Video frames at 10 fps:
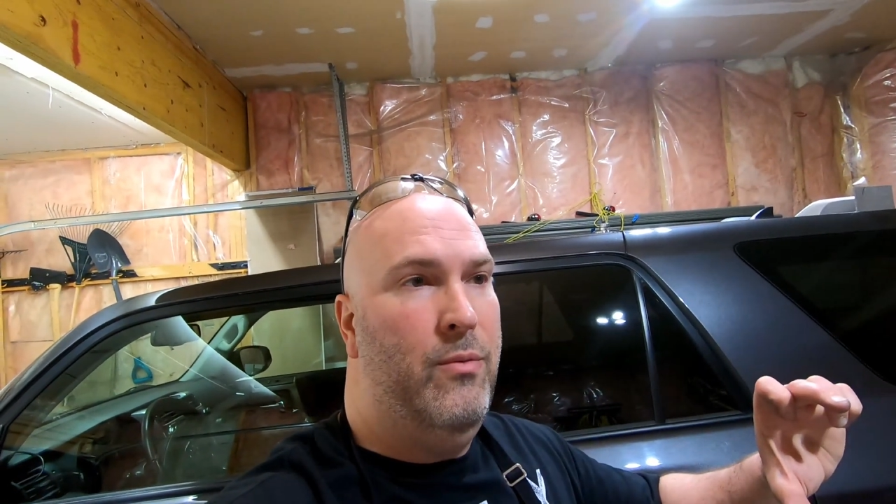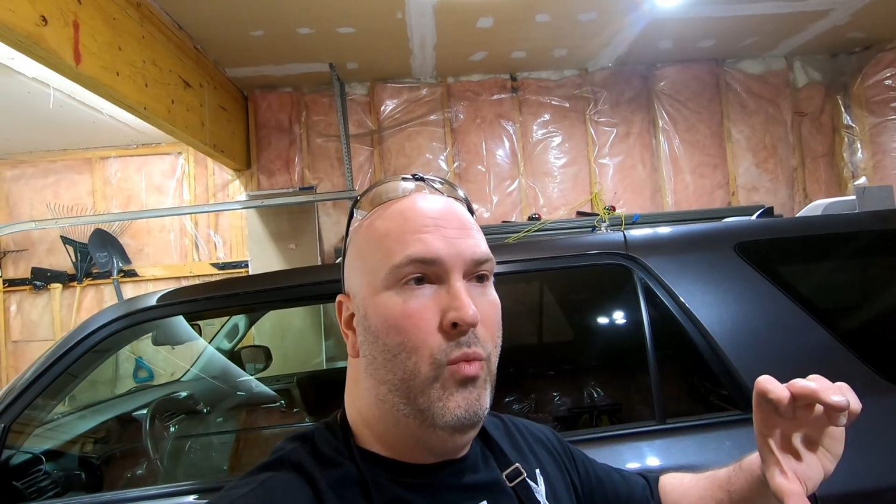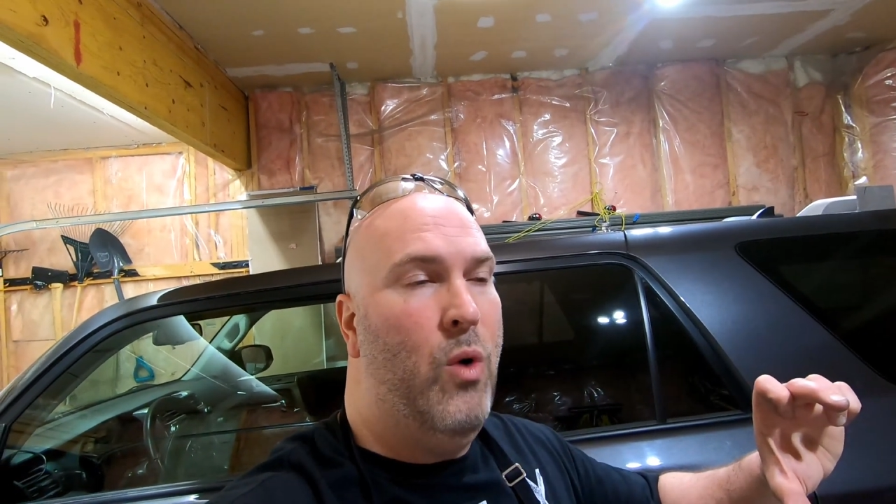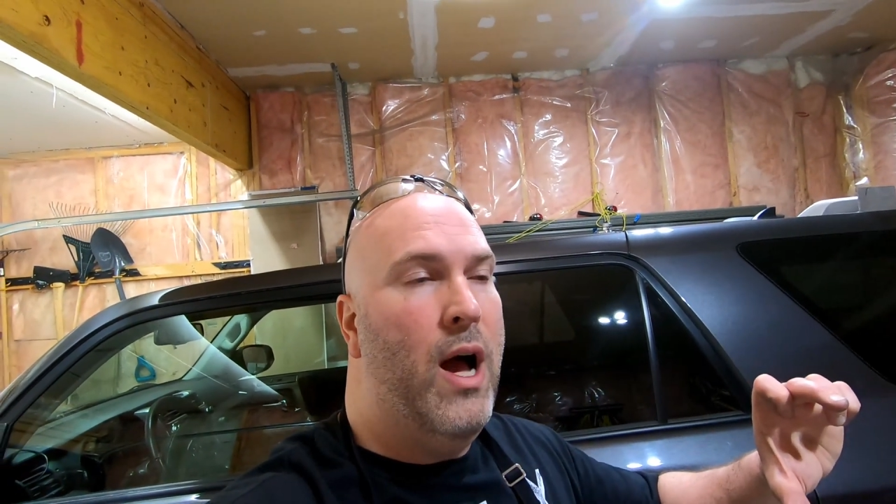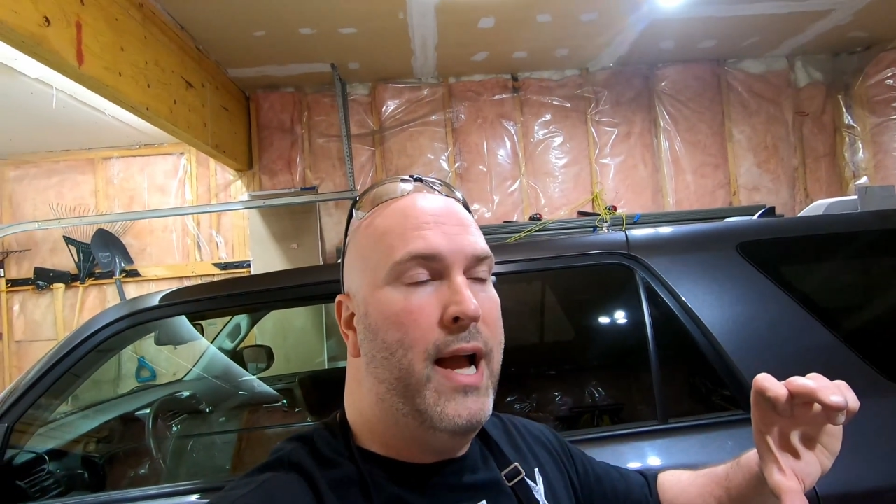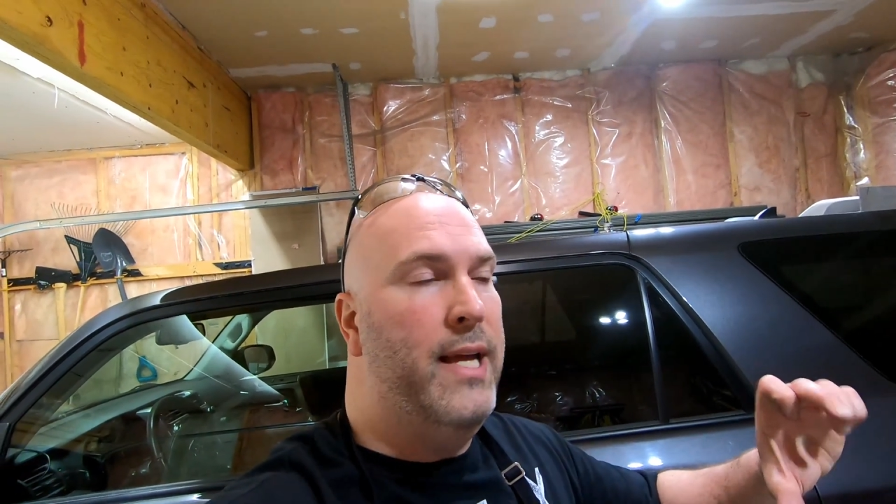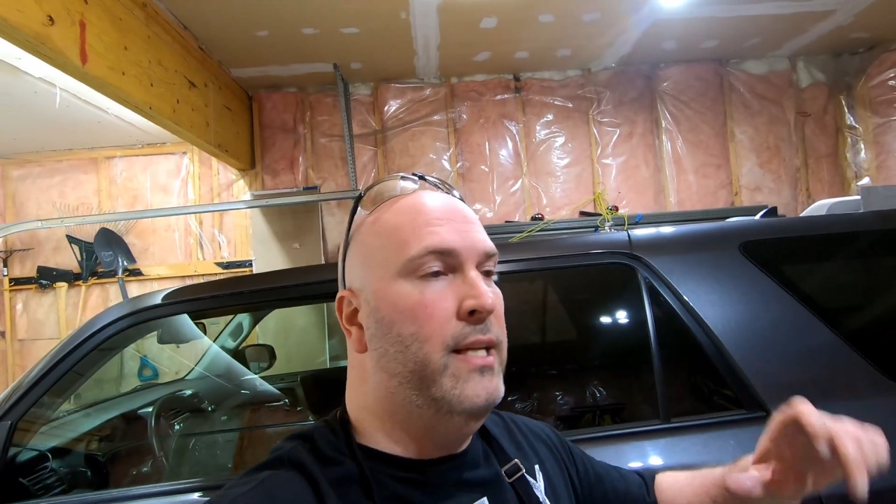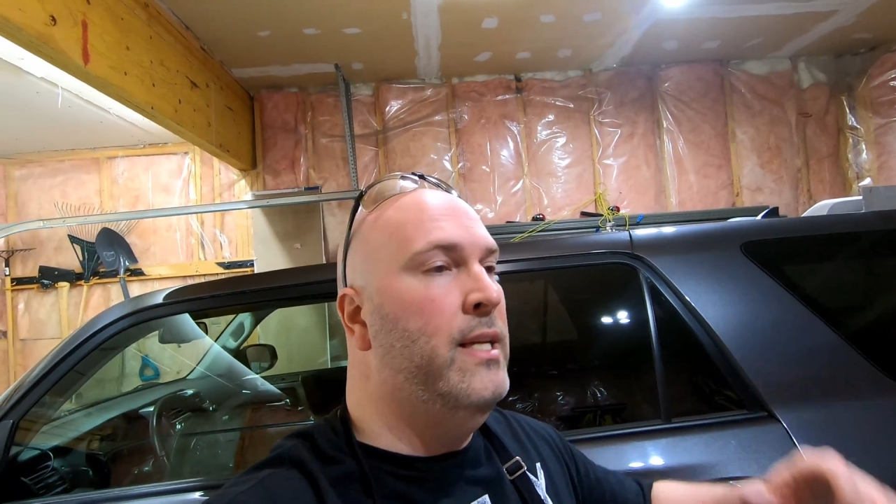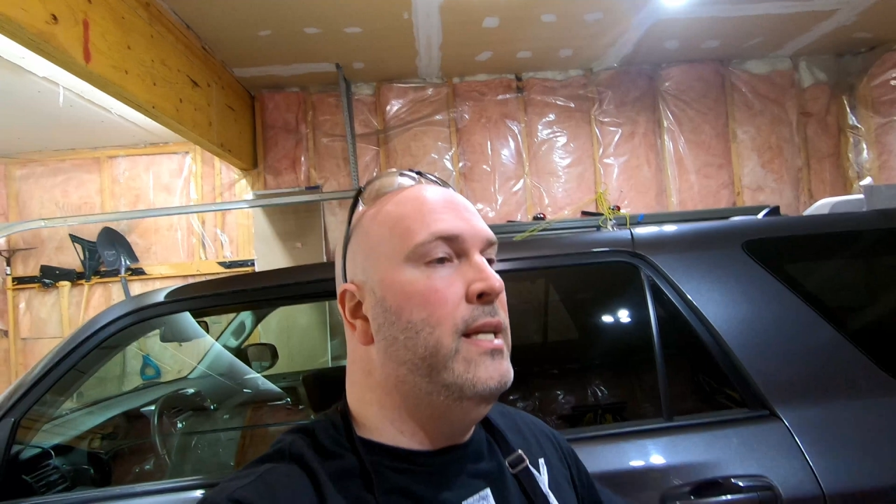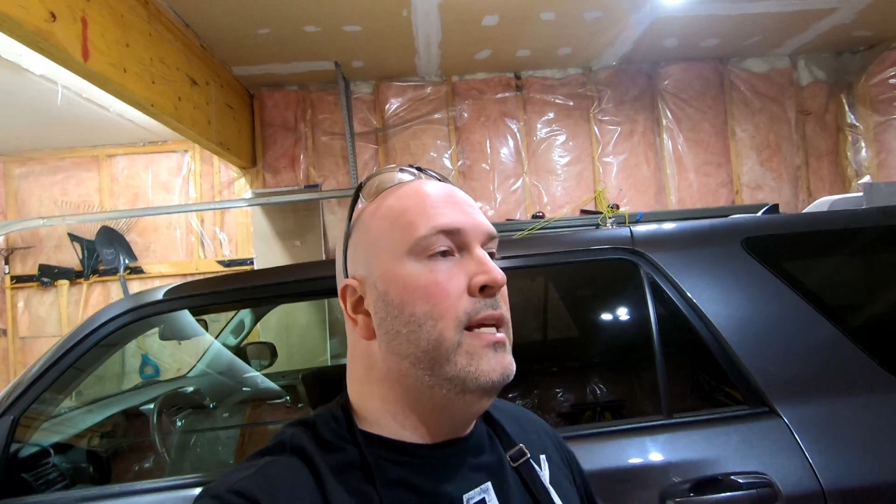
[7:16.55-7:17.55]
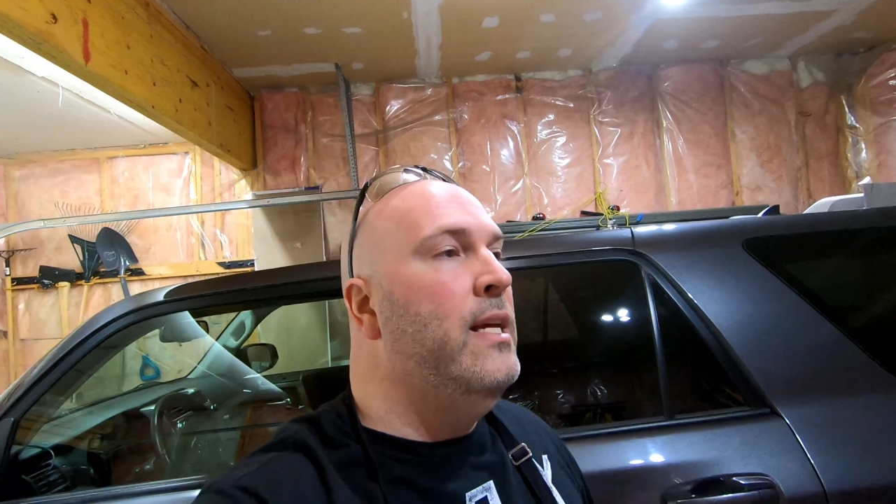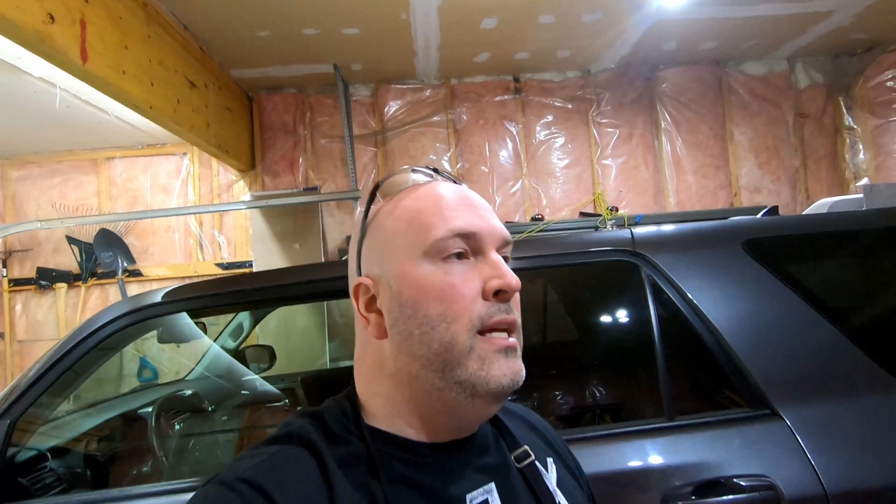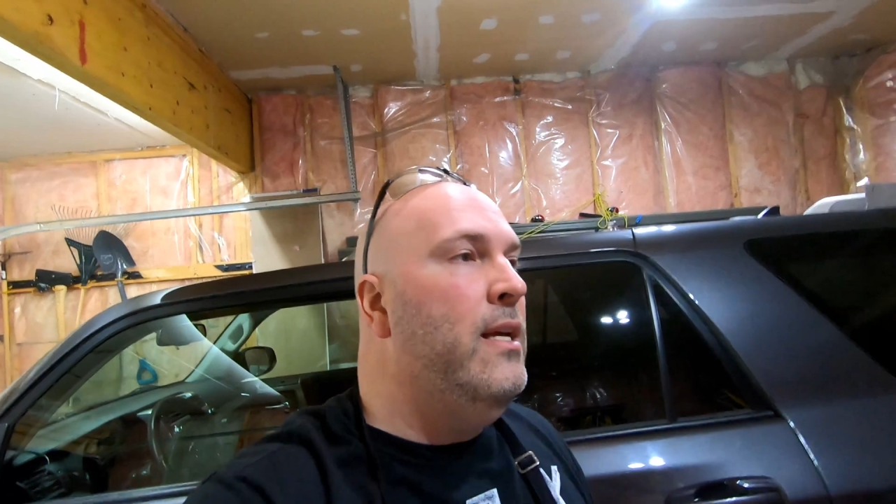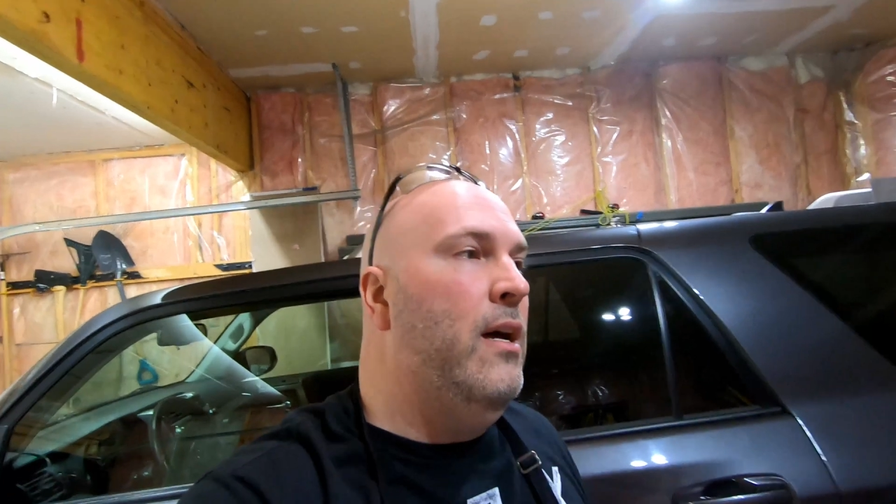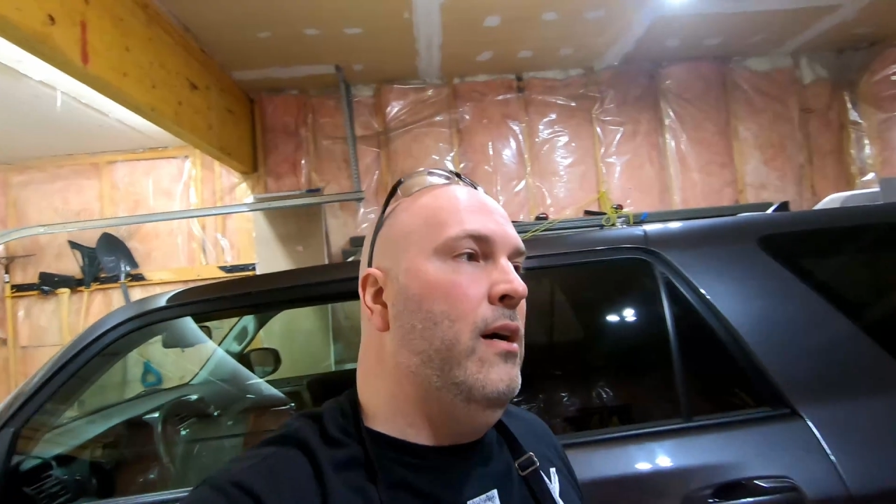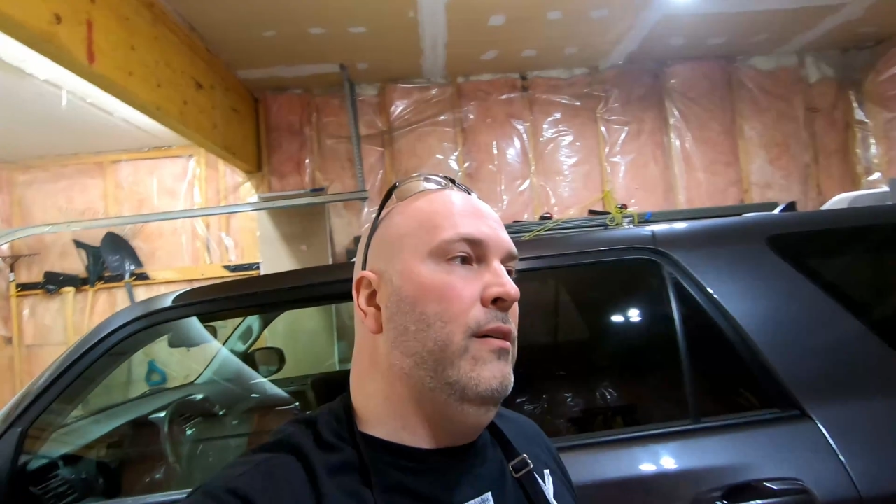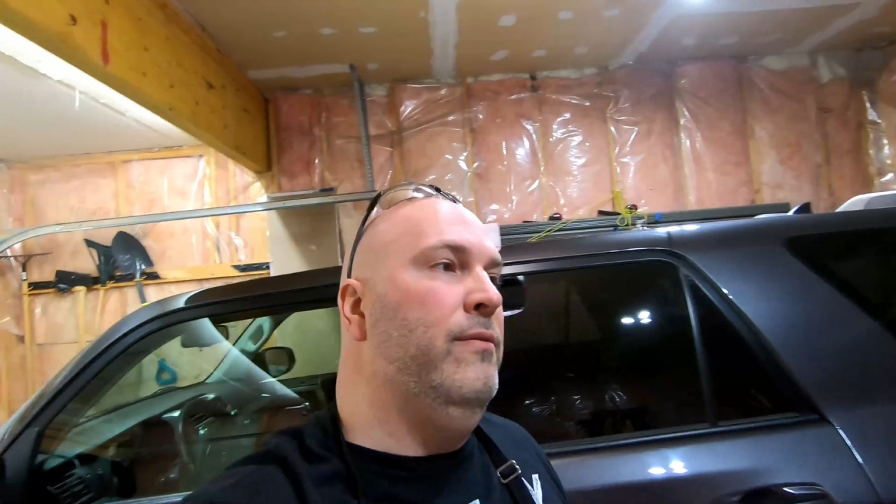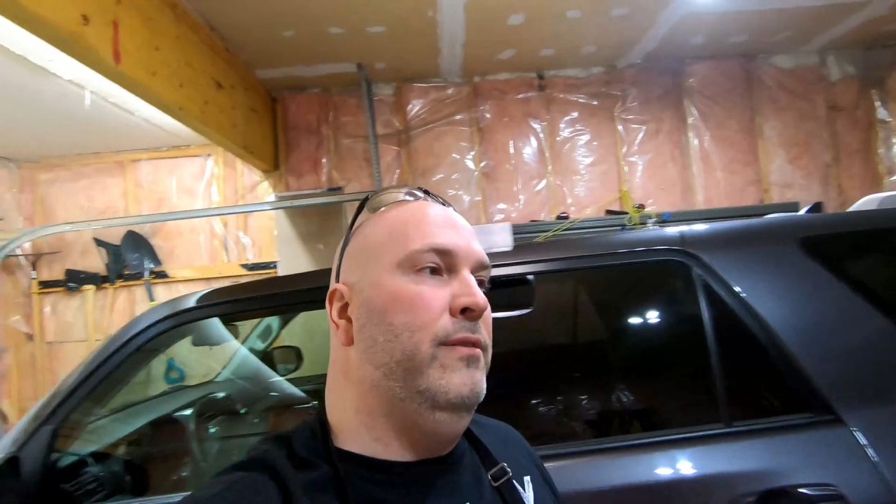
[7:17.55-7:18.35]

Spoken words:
wide of